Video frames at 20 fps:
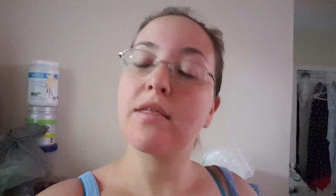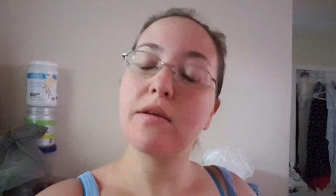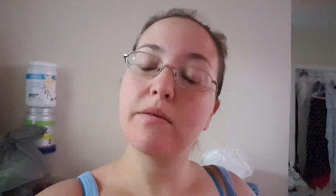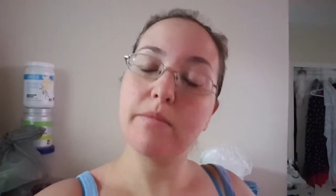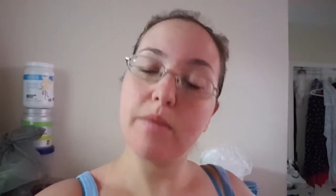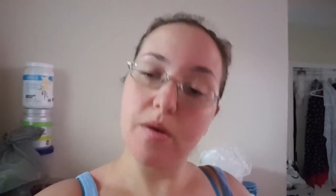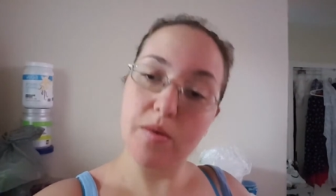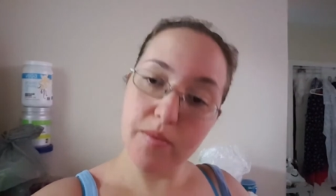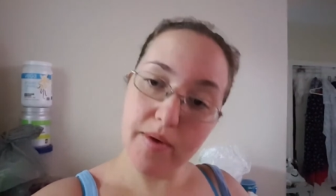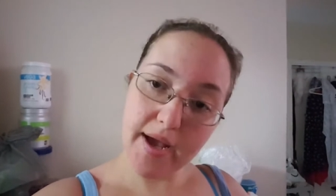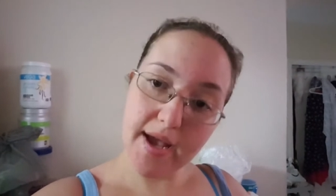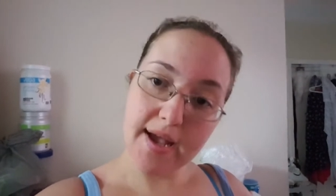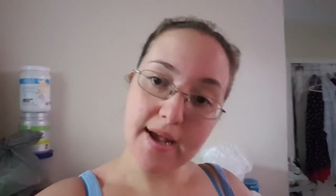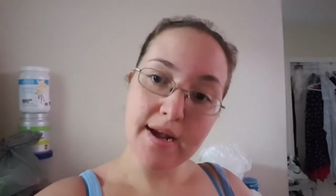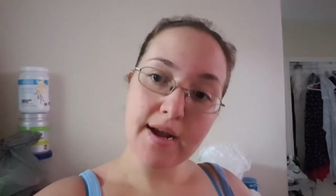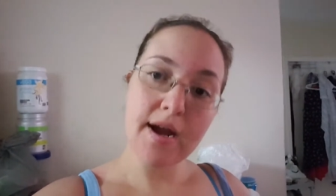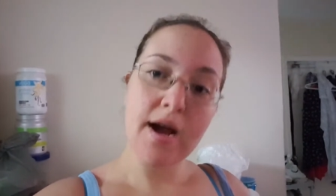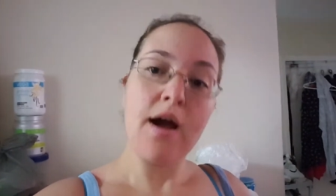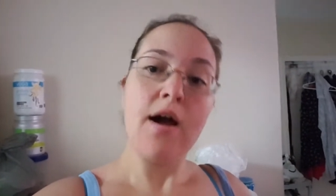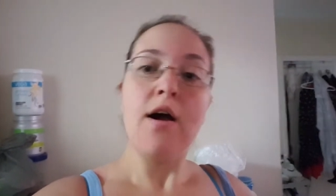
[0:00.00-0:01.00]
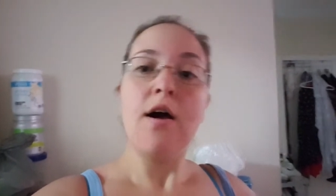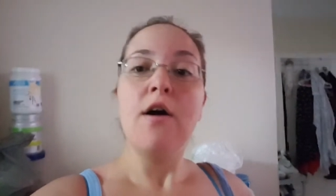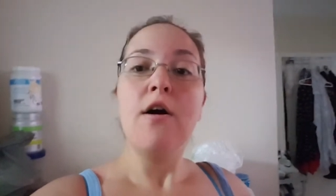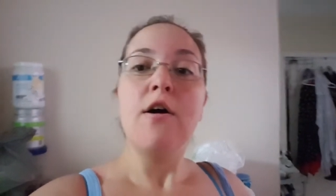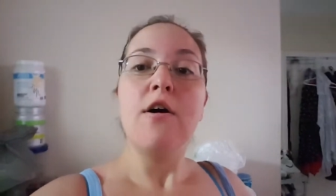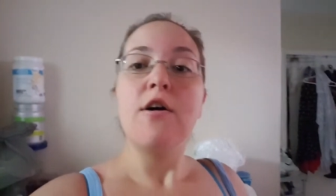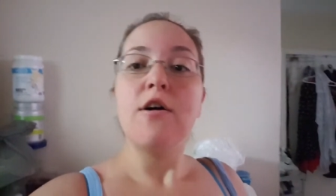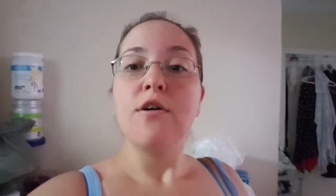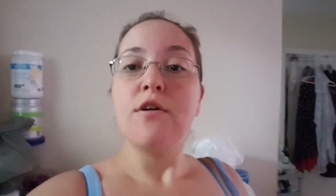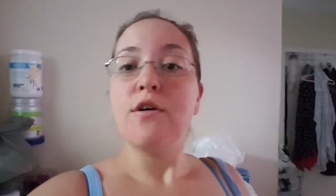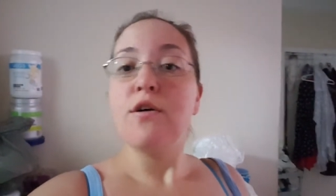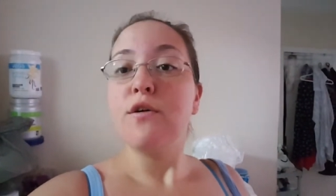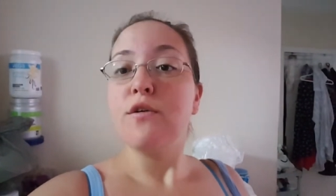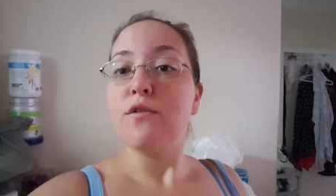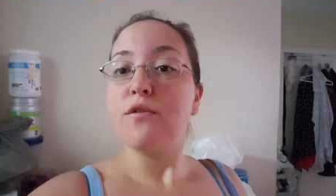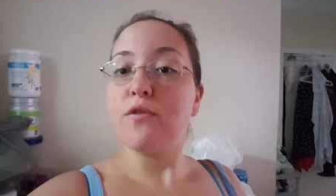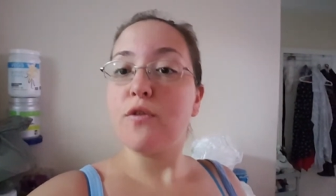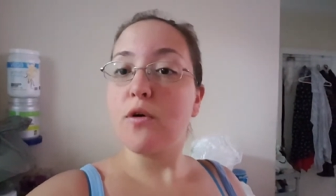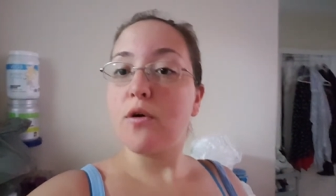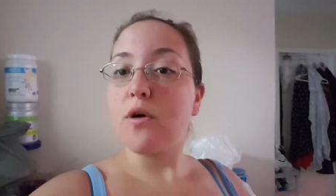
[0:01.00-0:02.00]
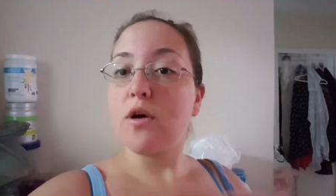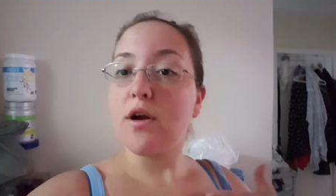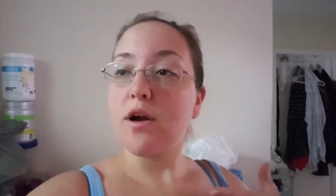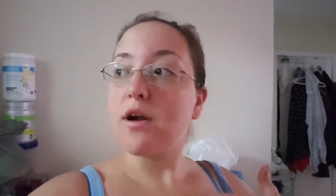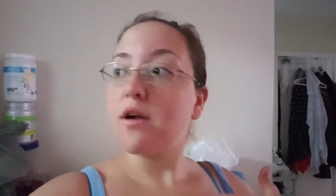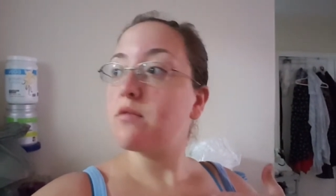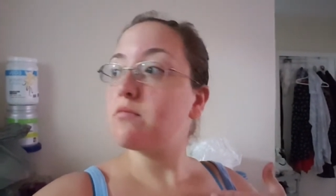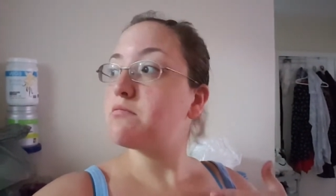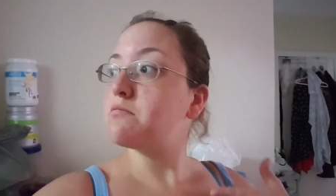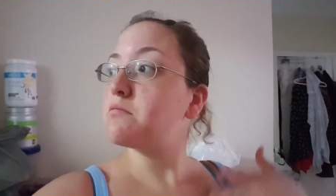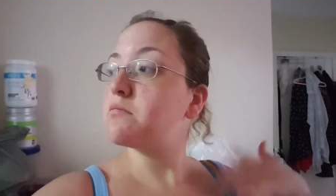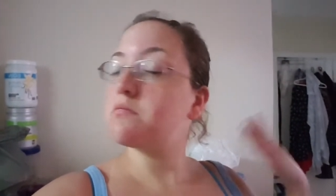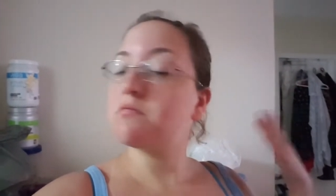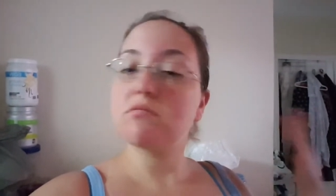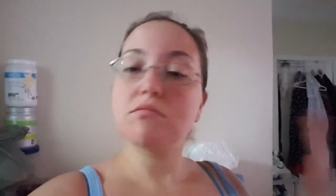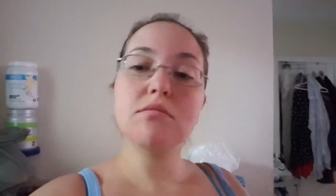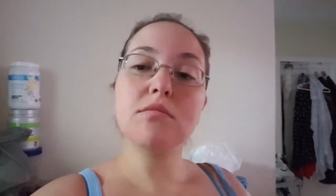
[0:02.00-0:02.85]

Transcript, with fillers: pack them away for